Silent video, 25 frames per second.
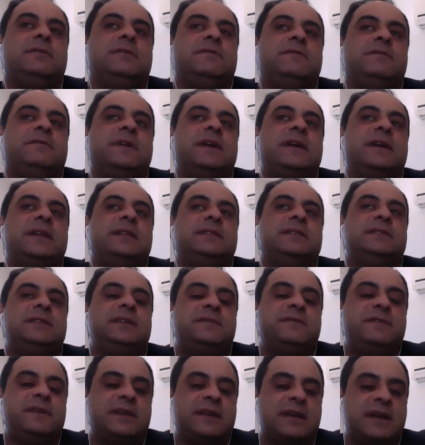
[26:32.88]
very
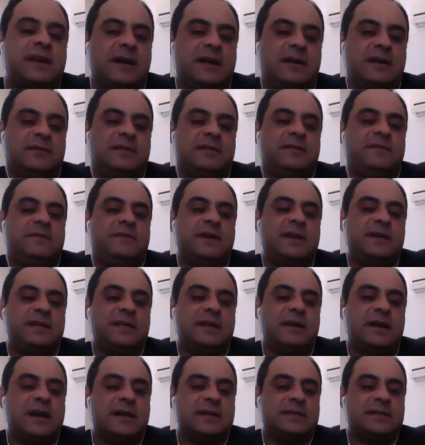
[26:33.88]
difficult, the
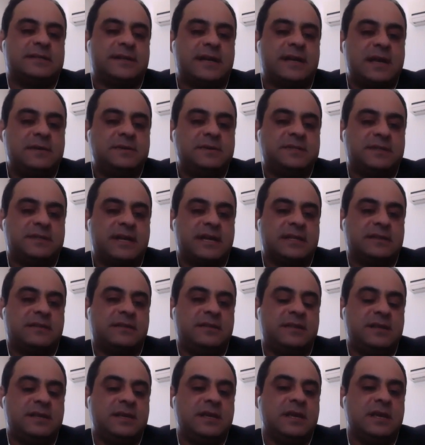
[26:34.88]
very hard times that
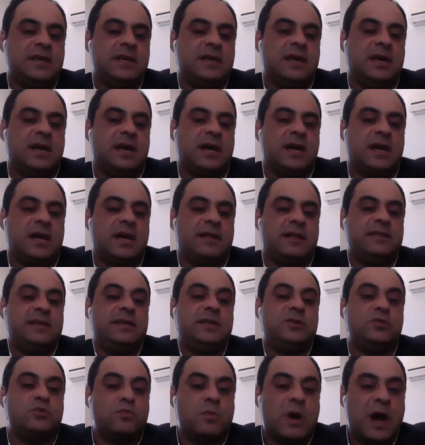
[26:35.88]

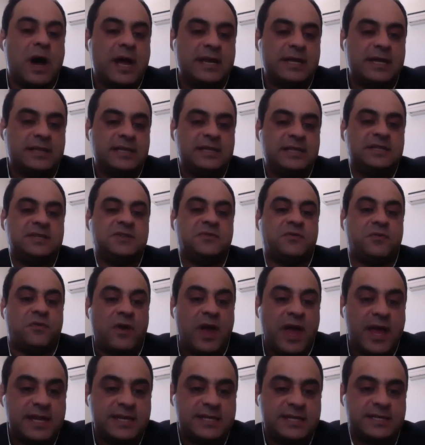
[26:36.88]
the humanity is
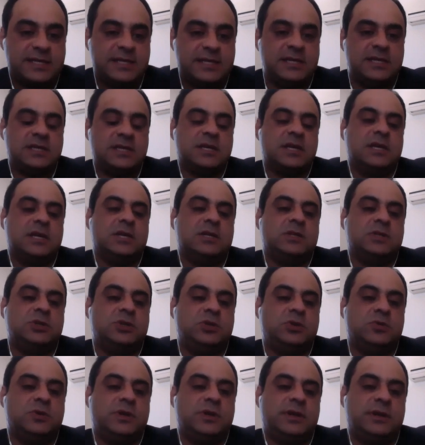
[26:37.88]
facing
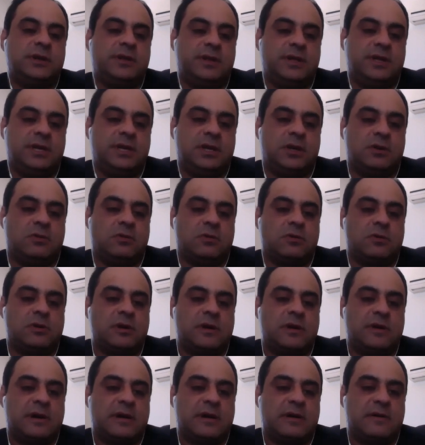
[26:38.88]
during the
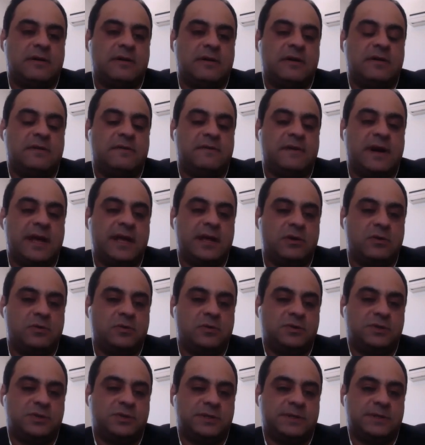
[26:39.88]

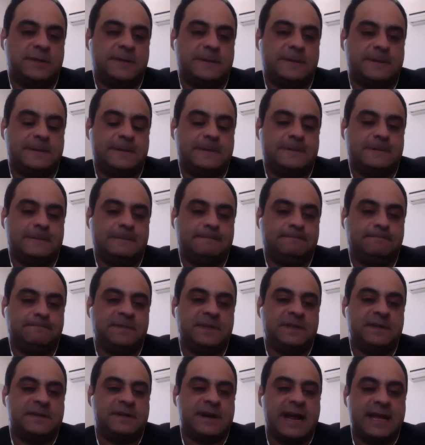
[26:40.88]
coronavirus
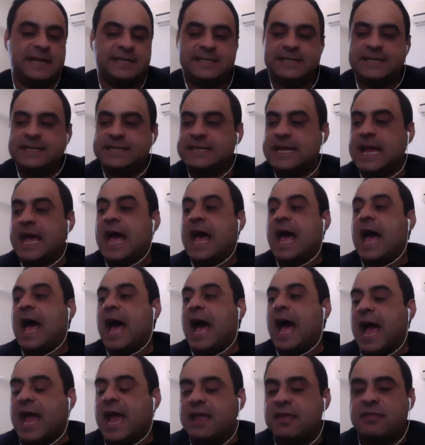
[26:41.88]
crisis,
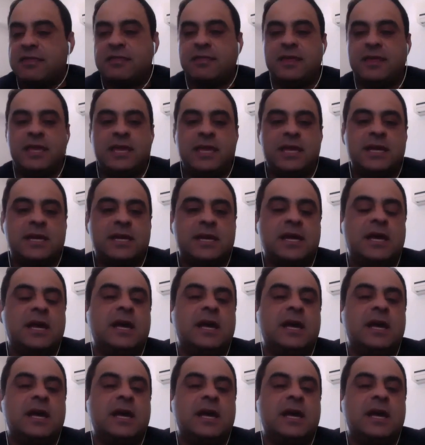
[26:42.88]
I think